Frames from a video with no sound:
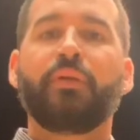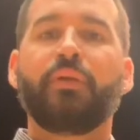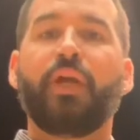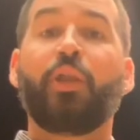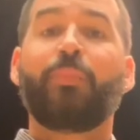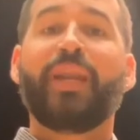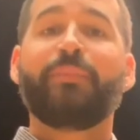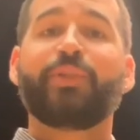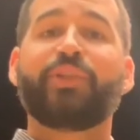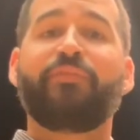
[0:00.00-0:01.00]
Hello, my name
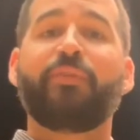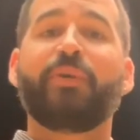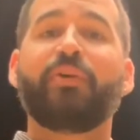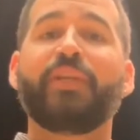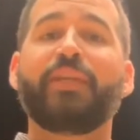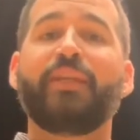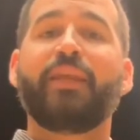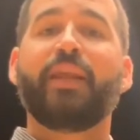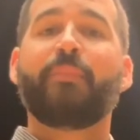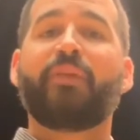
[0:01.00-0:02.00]
is Geoffrey Pilkington and
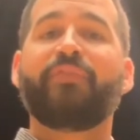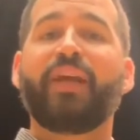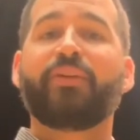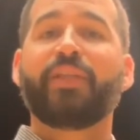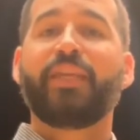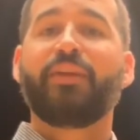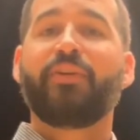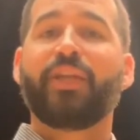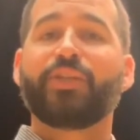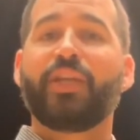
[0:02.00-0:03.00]
I'm on faculty here
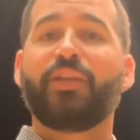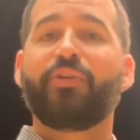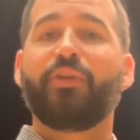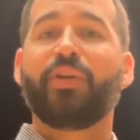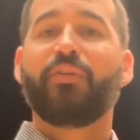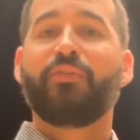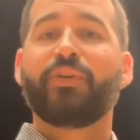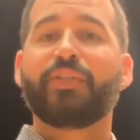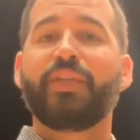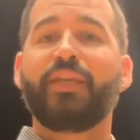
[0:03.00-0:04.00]
at Shenandoah
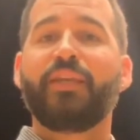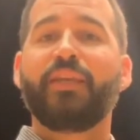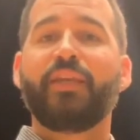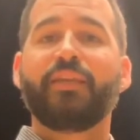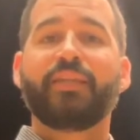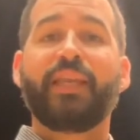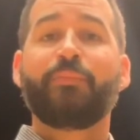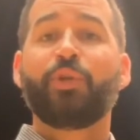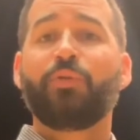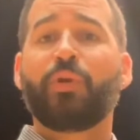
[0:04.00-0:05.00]
University. Today I'm going
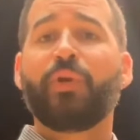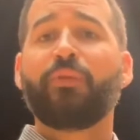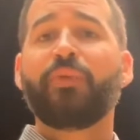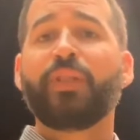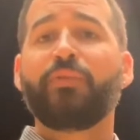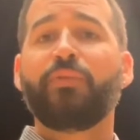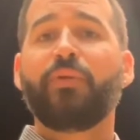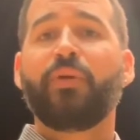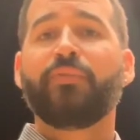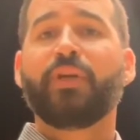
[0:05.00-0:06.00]
to do a quick read-through
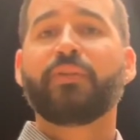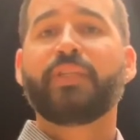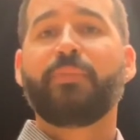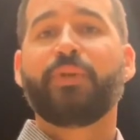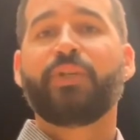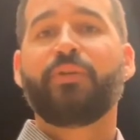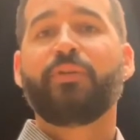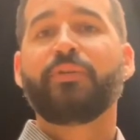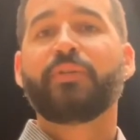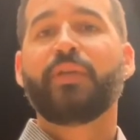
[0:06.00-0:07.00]
of the All-State
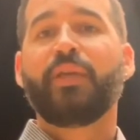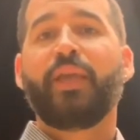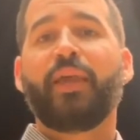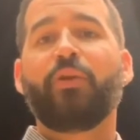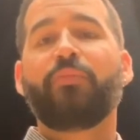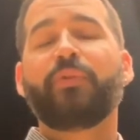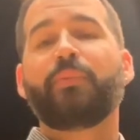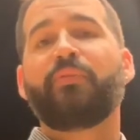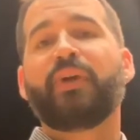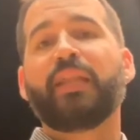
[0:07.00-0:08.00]
materials and hopefully
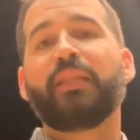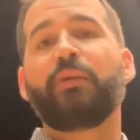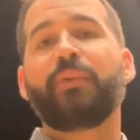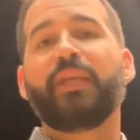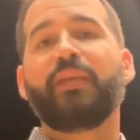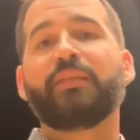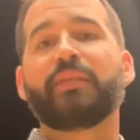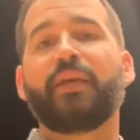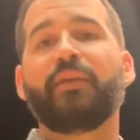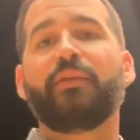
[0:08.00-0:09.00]
provide a little bit of
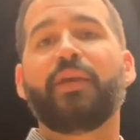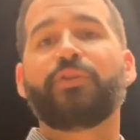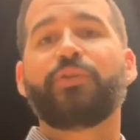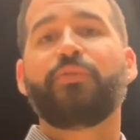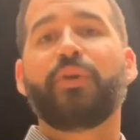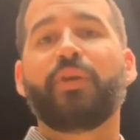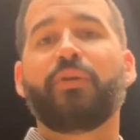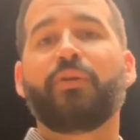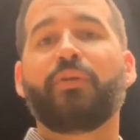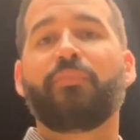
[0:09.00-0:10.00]
insight as you're doing
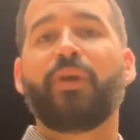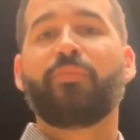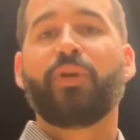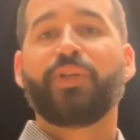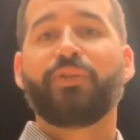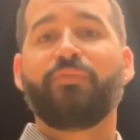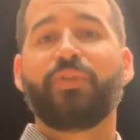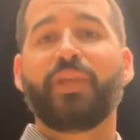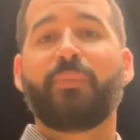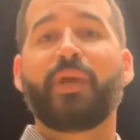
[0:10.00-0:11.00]
your preparation for
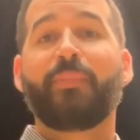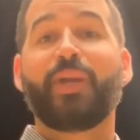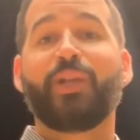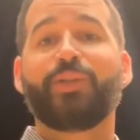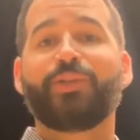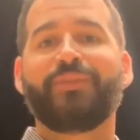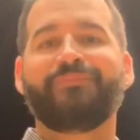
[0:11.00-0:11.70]
the upcoming audition.